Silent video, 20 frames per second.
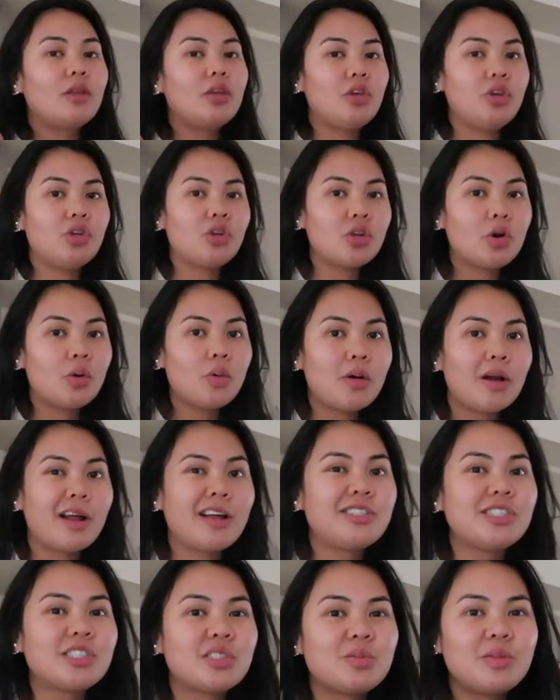You know what
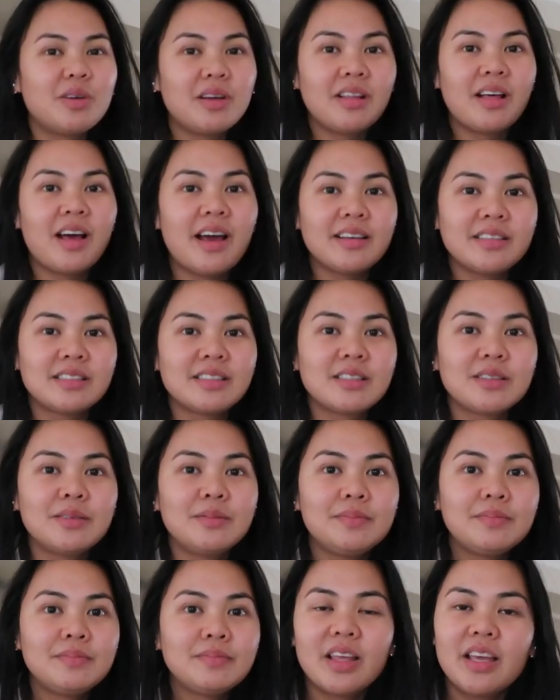I just realized?
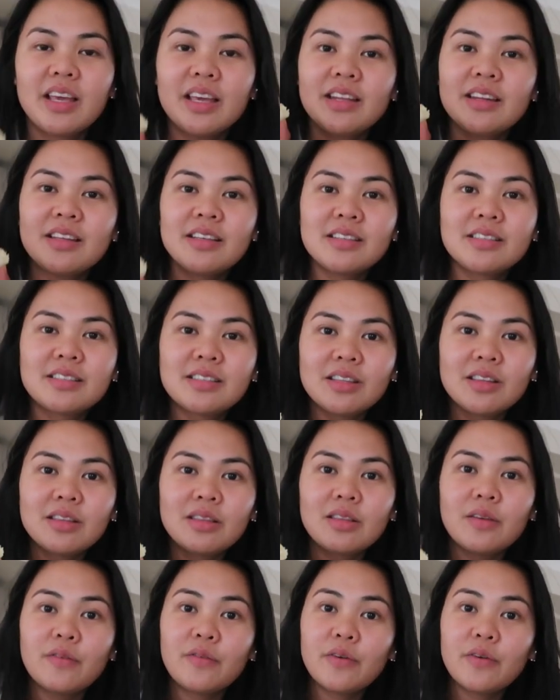It is the